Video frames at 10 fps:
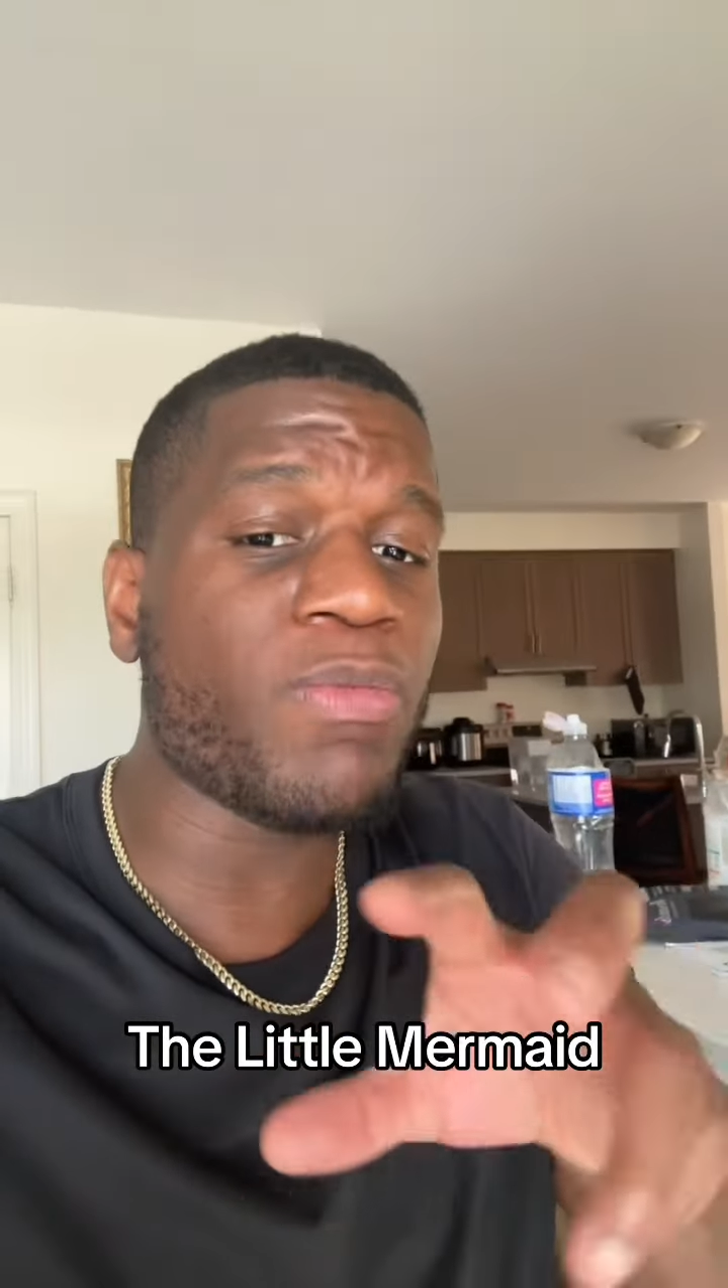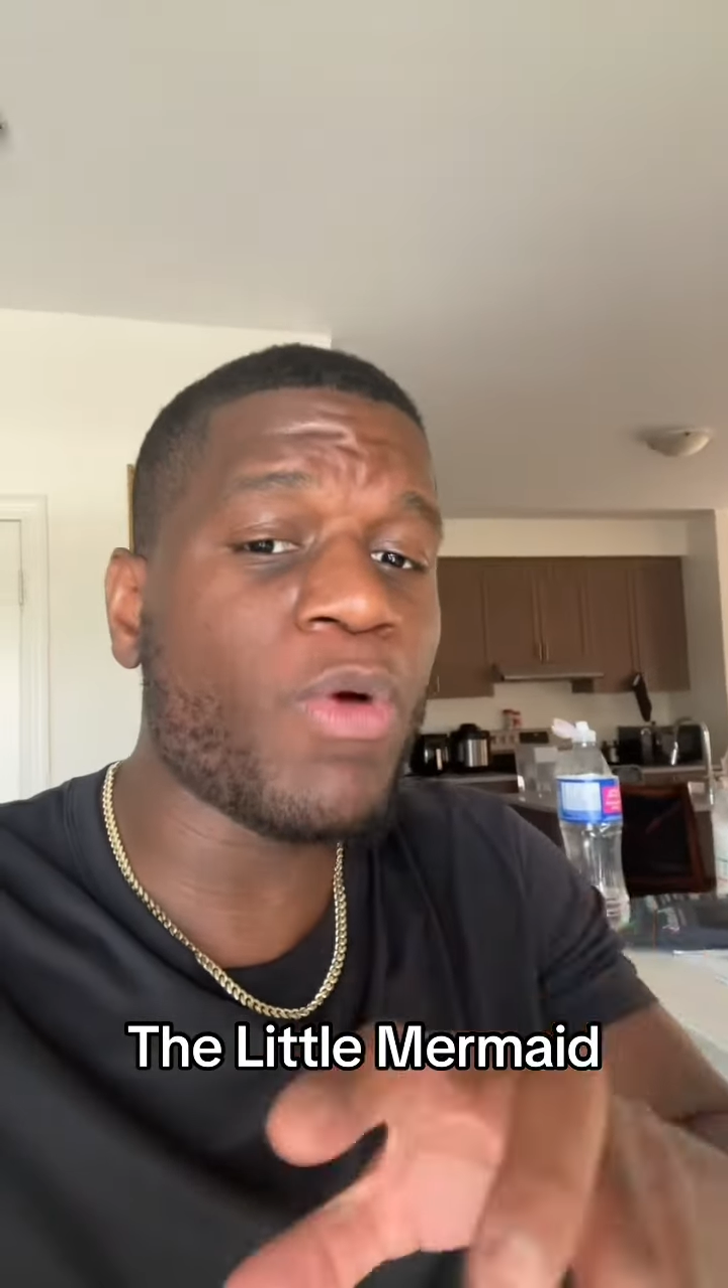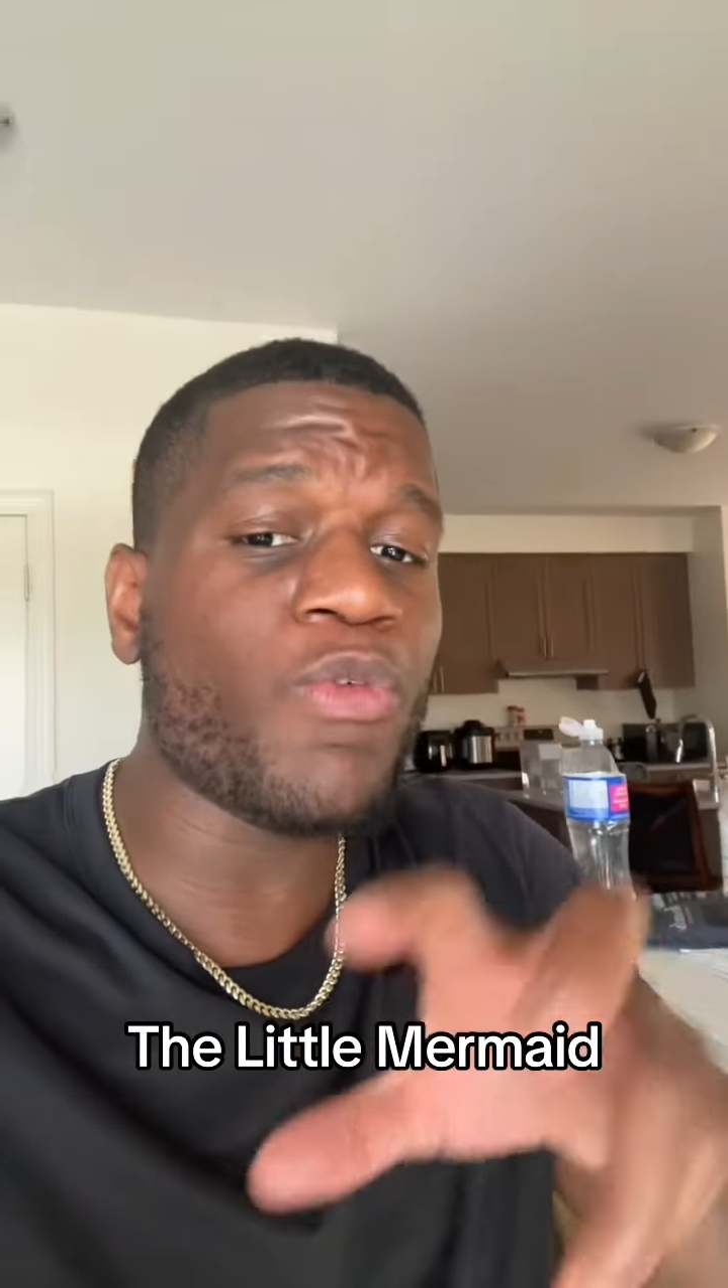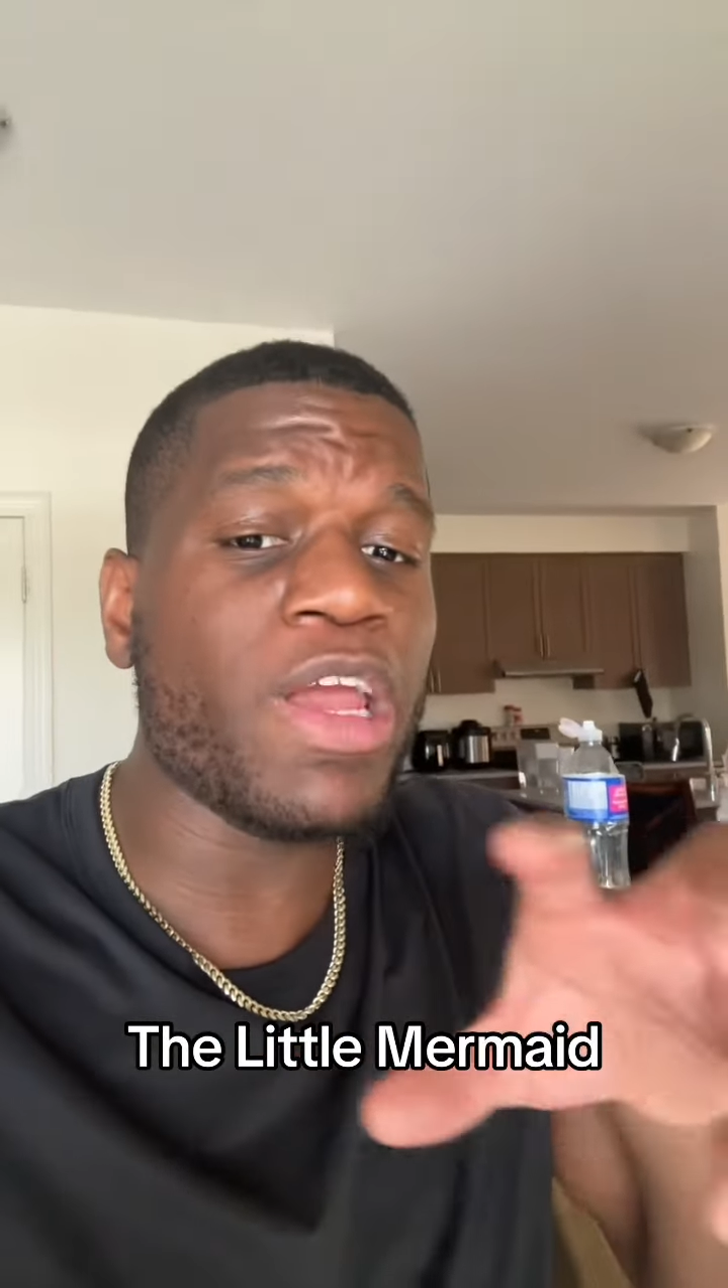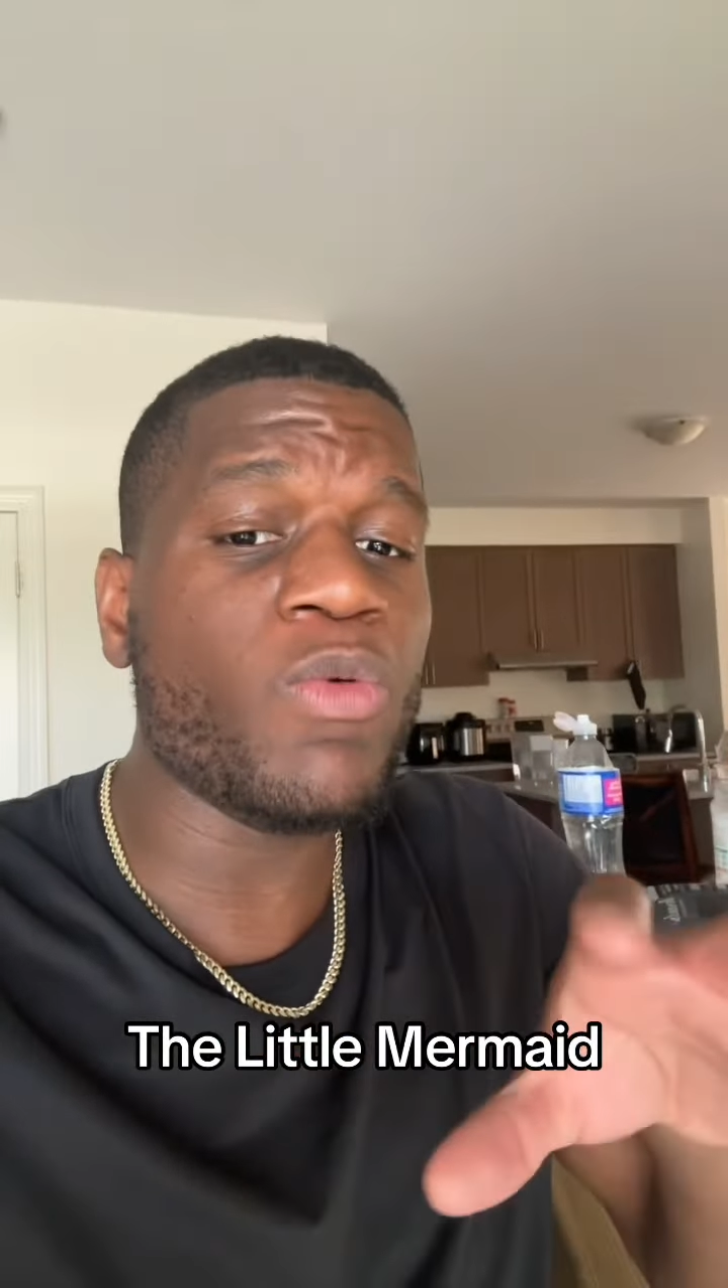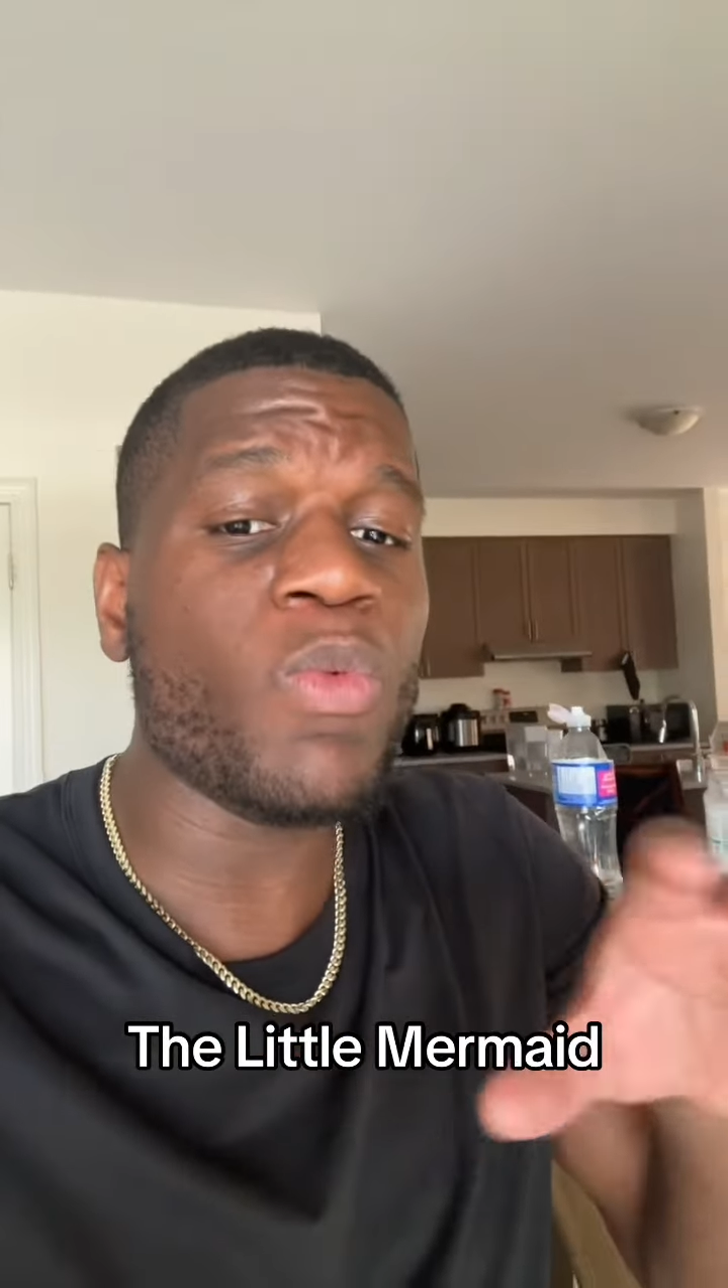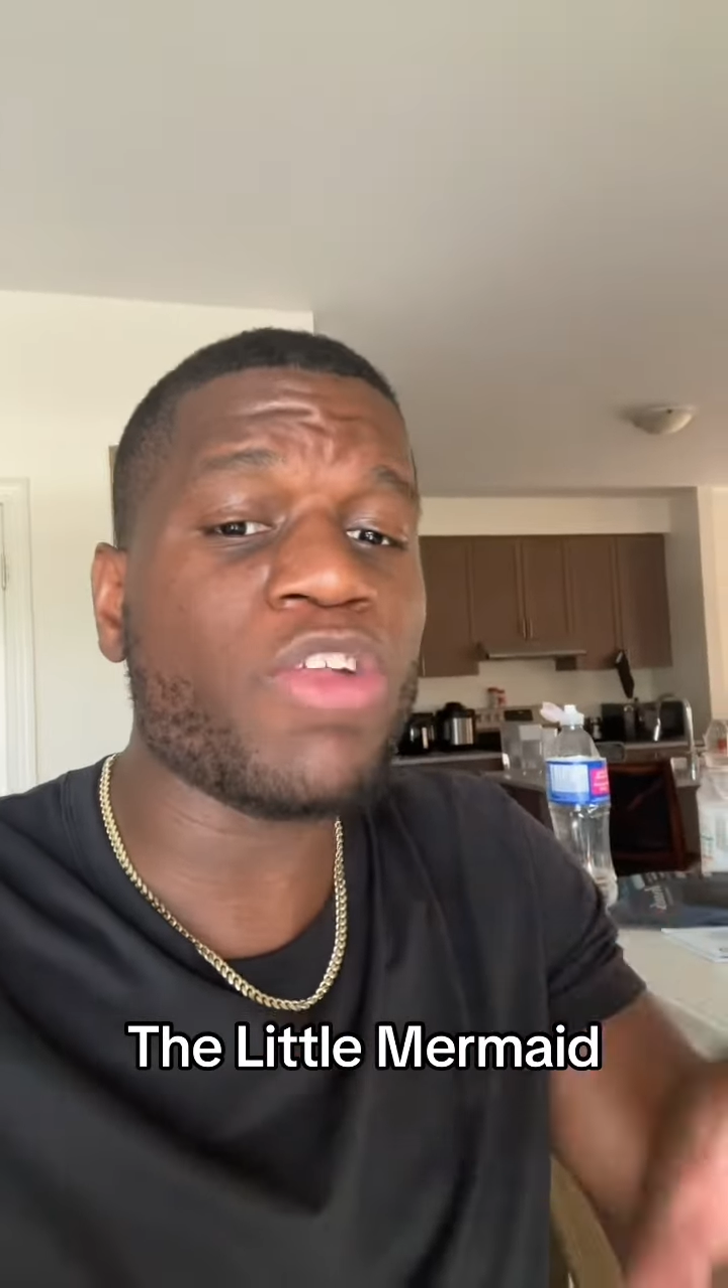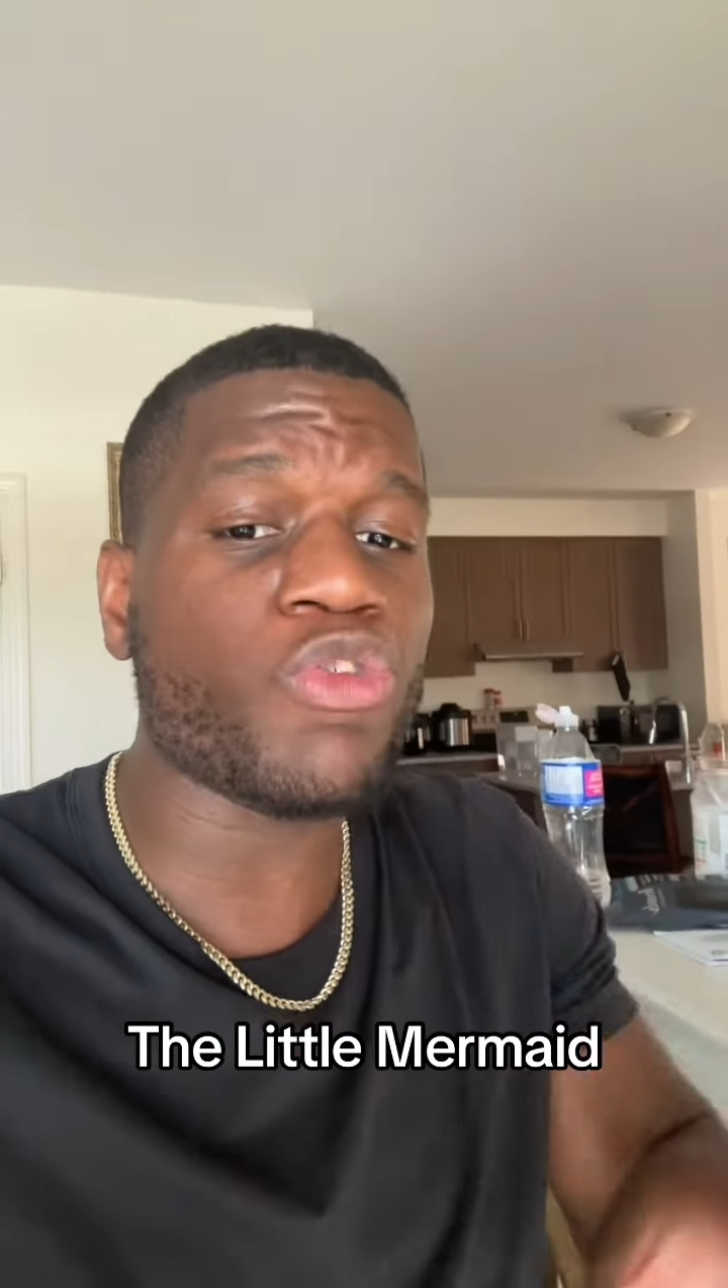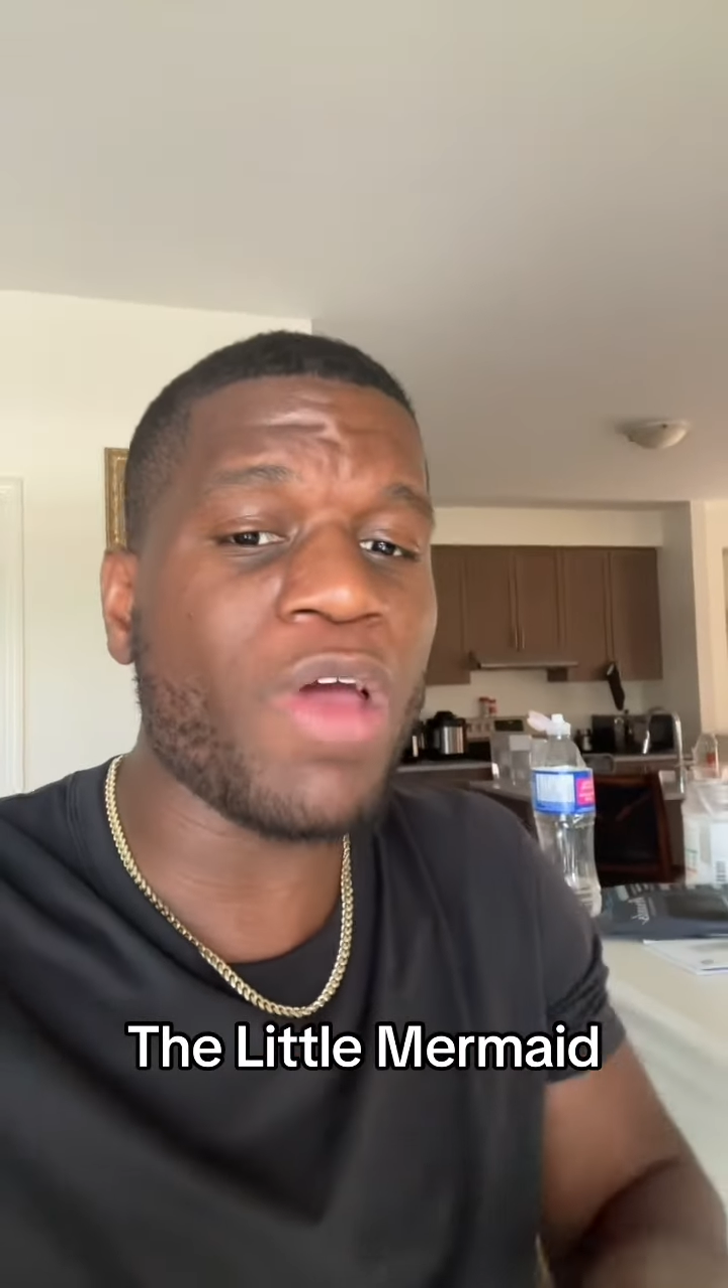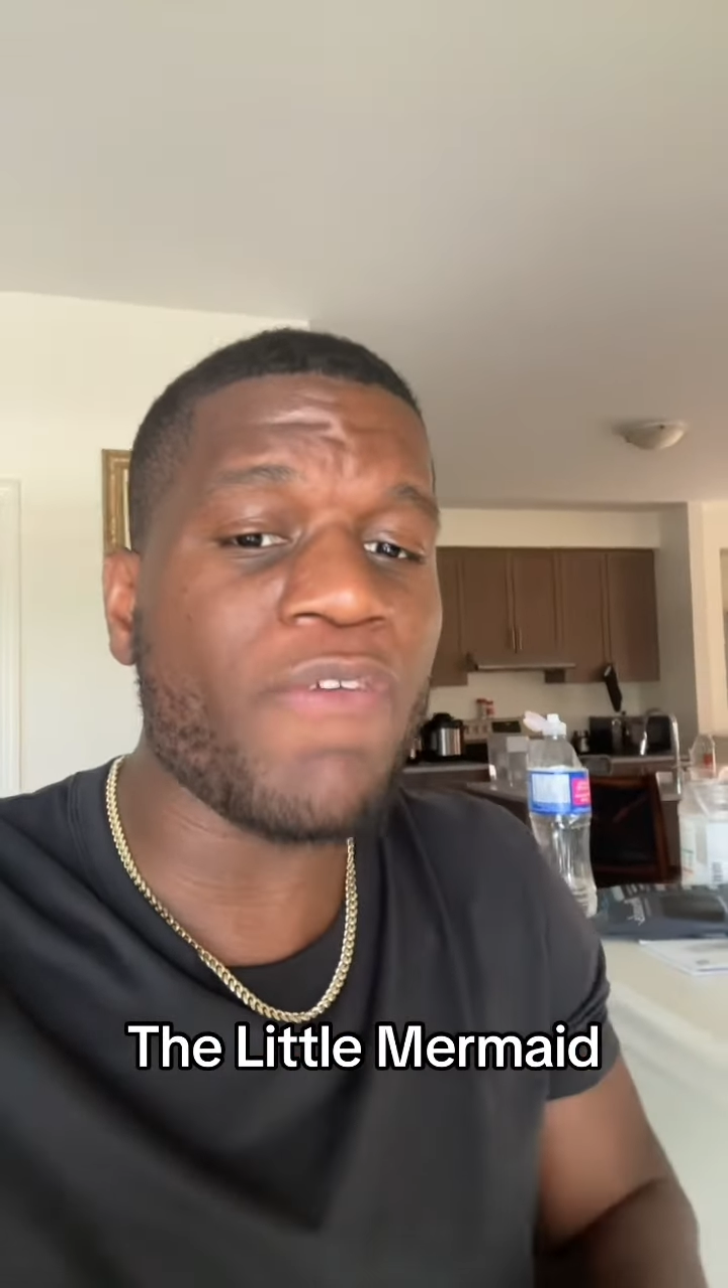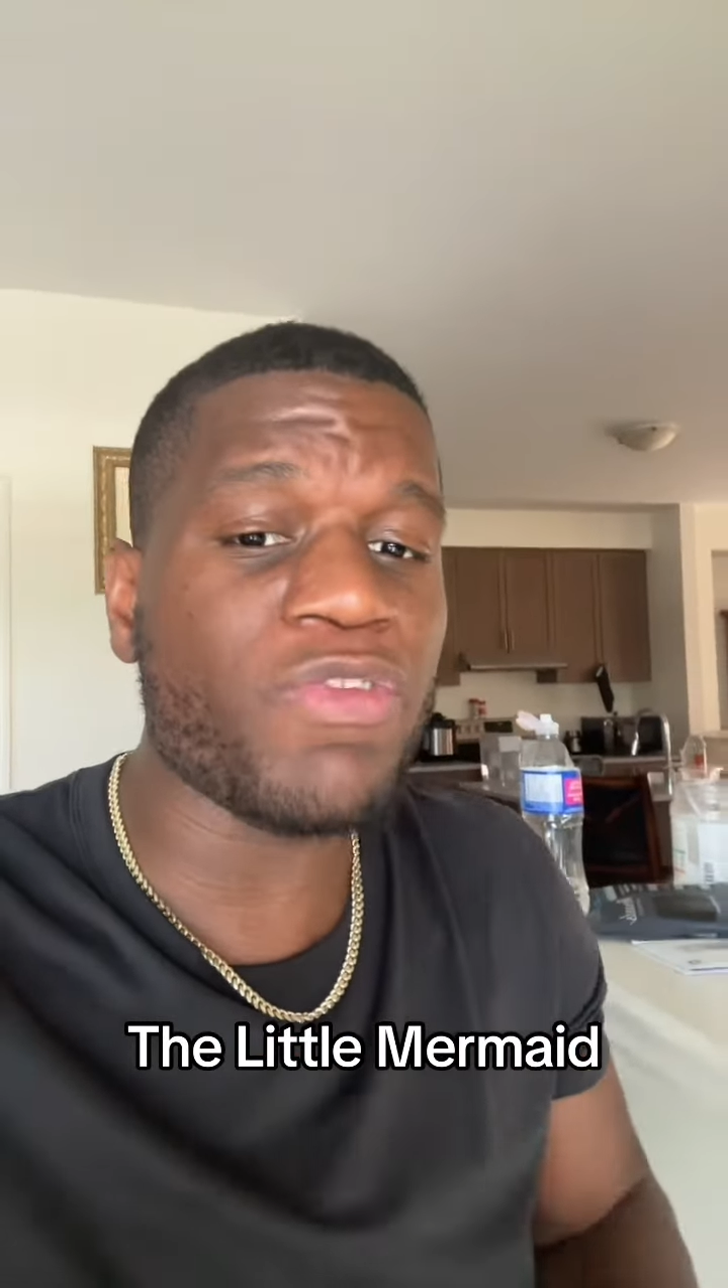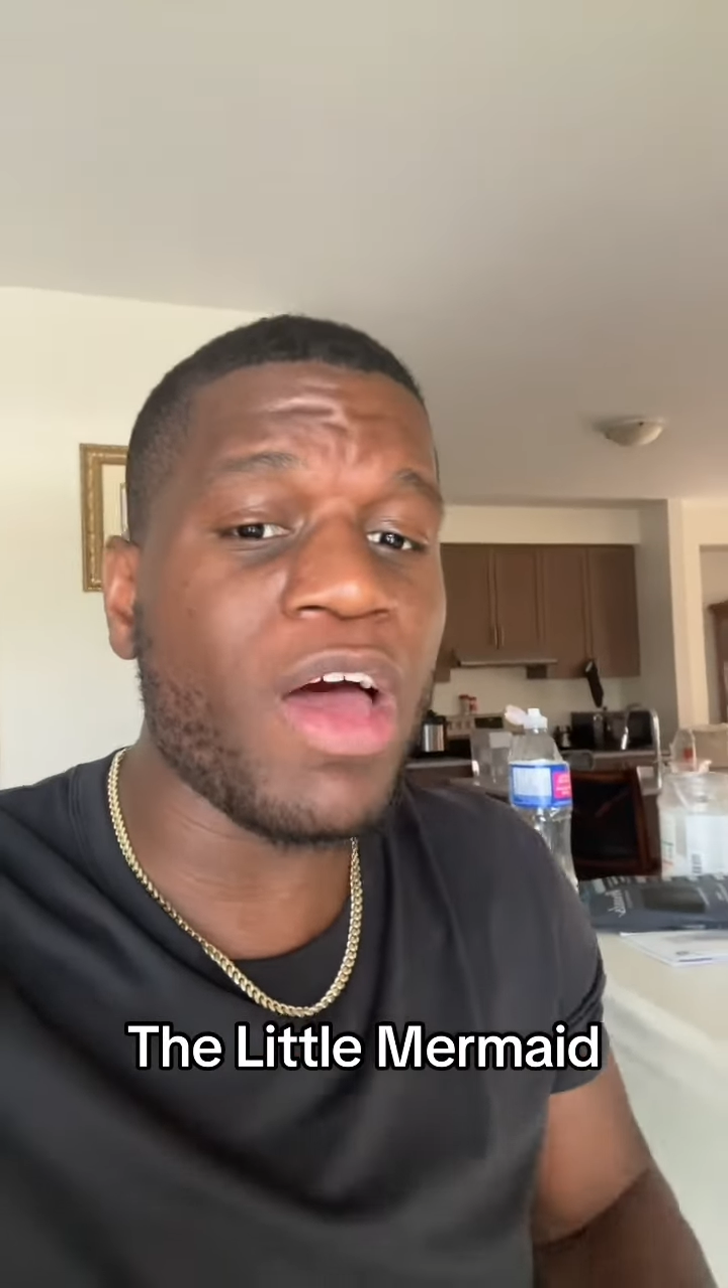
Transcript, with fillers: marine witchcraft